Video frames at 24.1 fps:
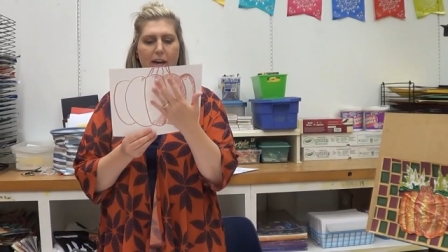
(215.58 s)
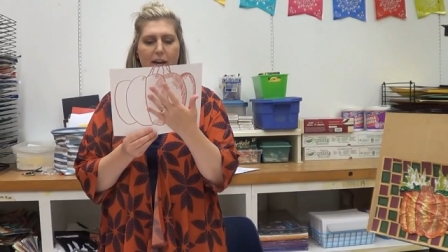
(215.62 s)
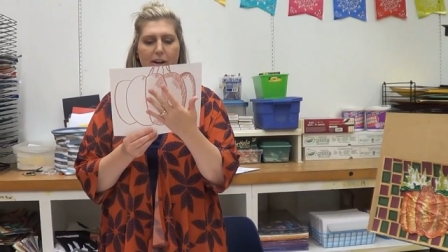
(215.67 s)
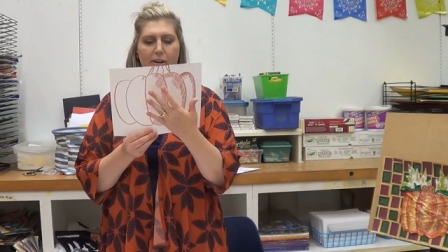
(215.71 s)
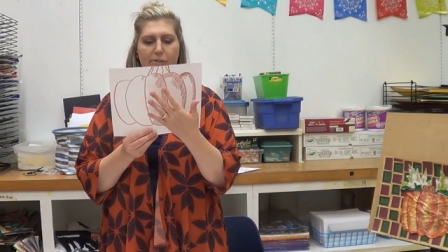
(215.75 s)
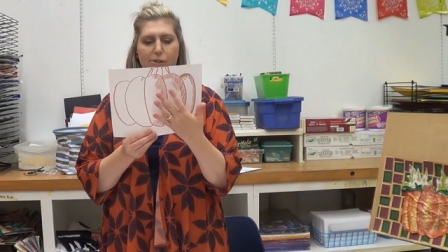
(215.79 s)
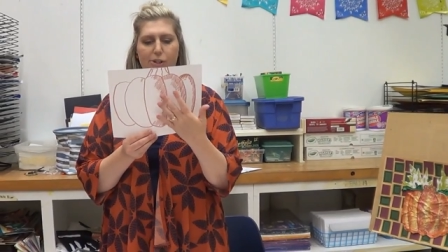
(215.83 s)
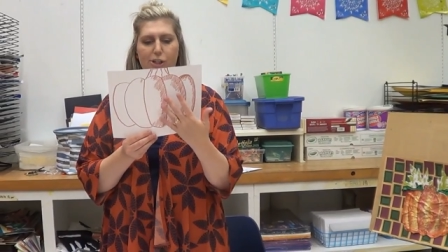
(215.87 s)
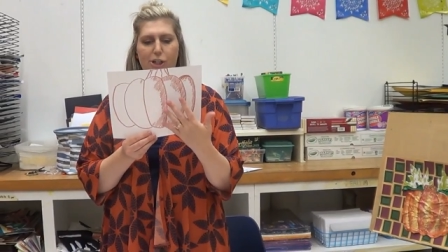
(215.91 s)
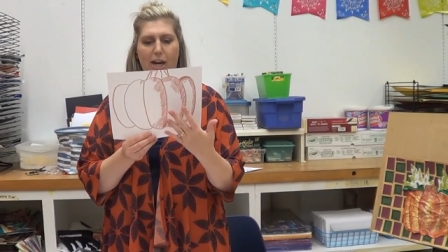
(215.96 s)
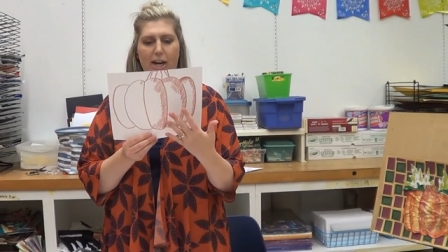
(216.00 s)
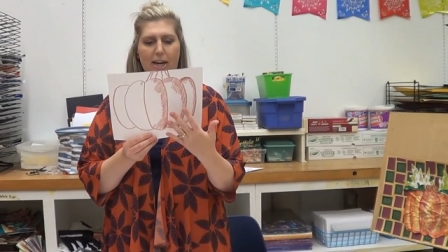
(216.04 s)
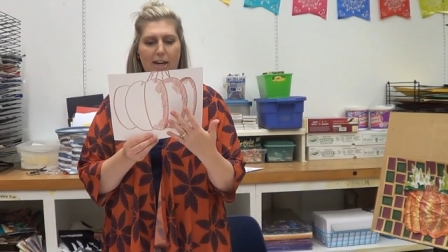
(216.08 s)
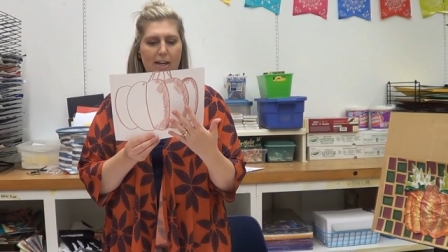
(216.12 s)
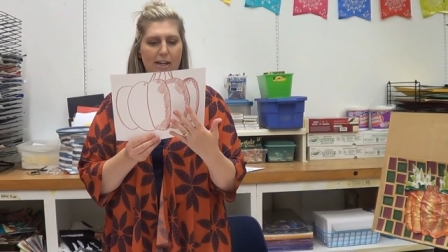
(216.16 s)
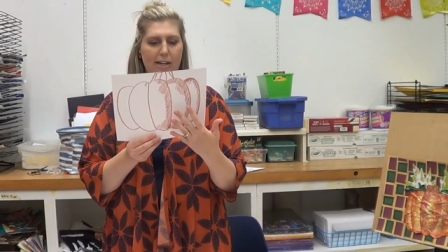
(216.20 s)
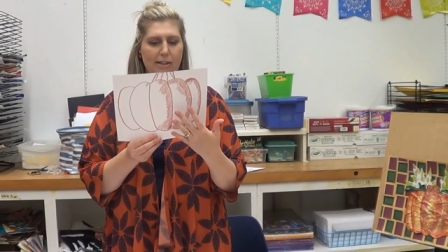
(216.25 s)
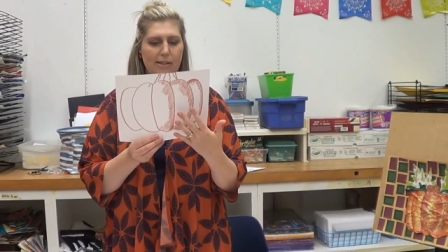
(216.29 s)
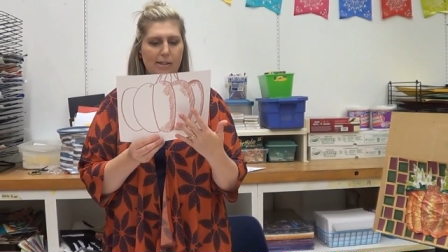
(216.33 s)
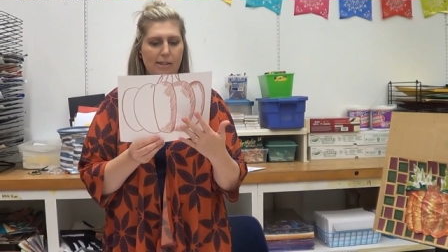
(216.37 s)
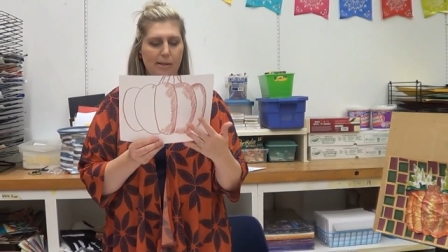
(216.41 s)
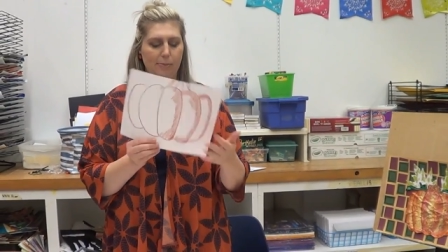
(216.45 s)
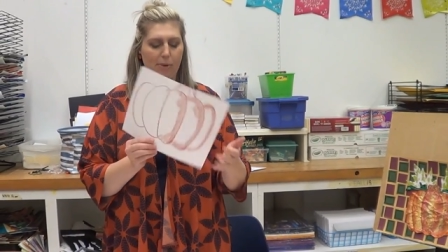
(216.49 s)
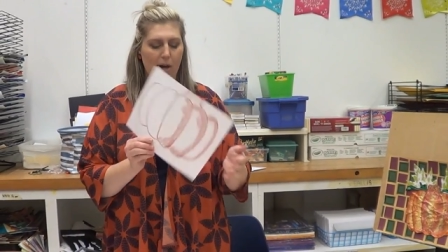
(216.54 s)
kind of shading
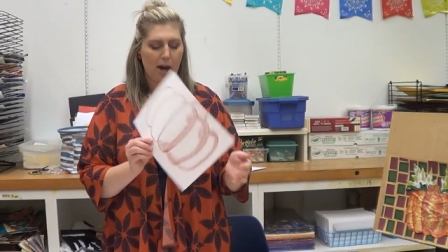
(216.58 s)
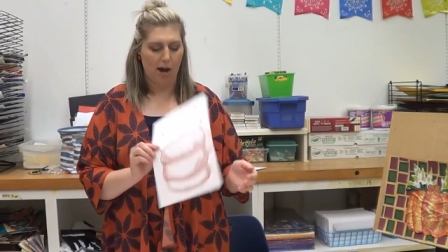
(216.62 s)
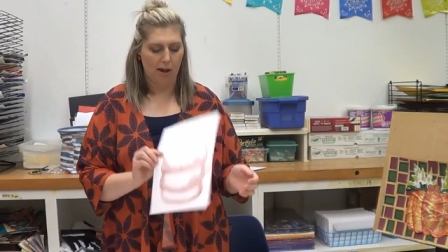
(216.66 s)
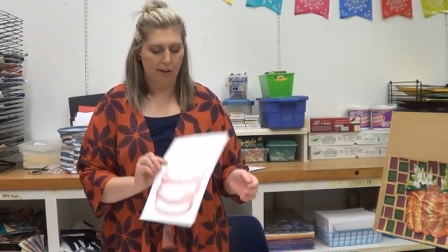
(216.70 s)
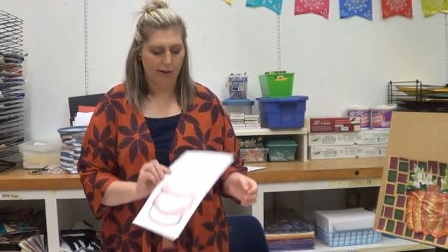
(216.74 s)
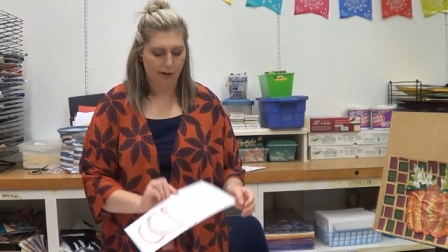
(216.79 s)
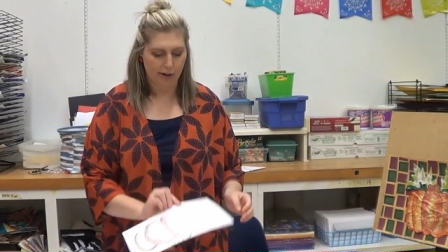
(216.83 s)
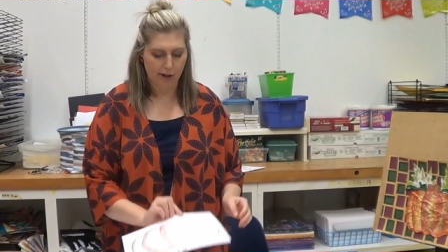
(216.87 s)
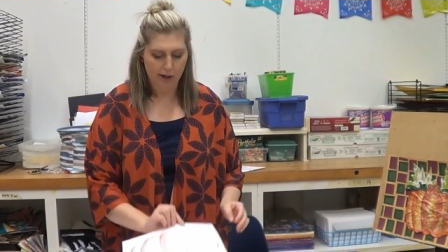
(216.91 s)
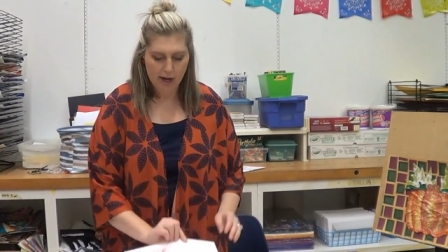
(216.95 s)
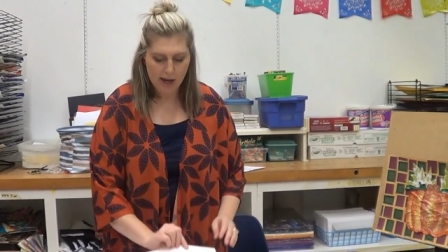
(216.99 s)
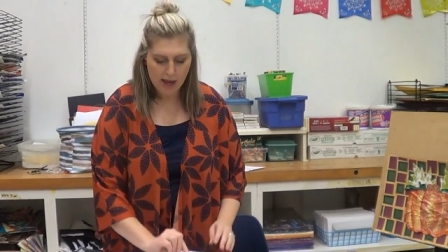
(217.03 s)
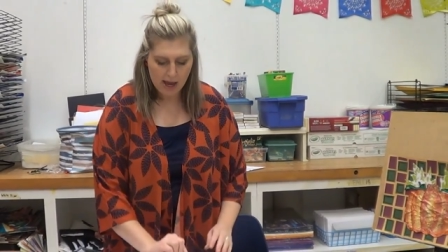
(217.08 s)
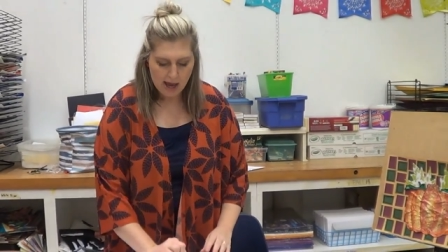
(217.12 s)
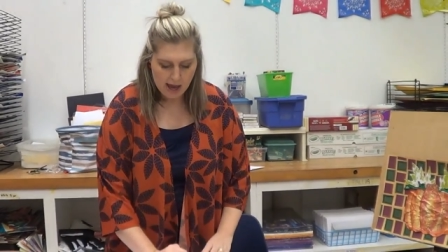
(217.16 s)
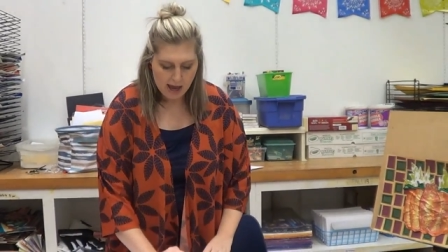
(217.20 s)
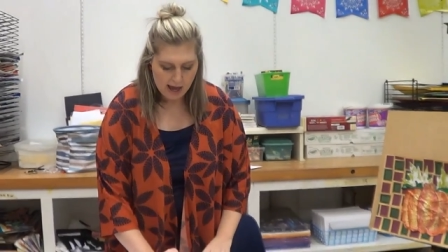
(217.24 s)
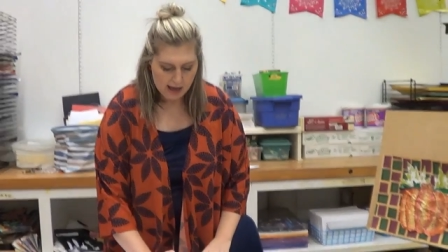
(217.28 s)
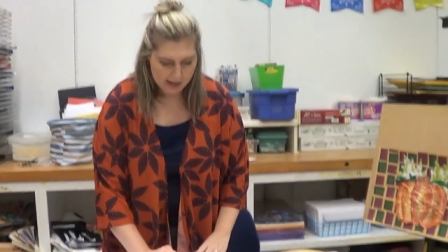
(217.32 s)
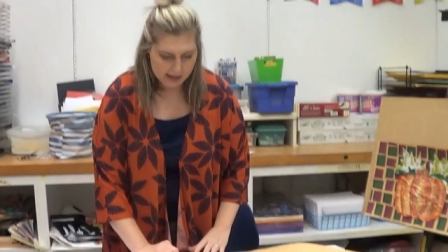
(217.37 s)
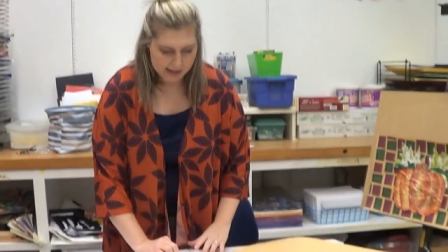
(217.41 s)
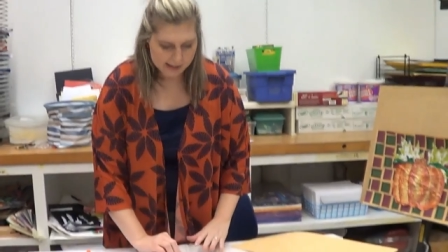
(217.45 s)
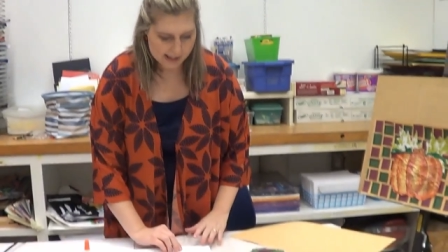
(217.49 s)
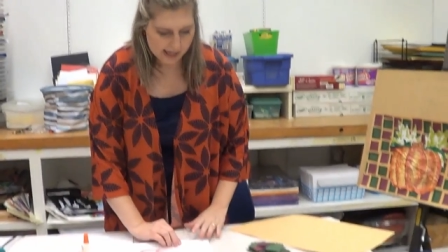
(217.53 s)
in some color because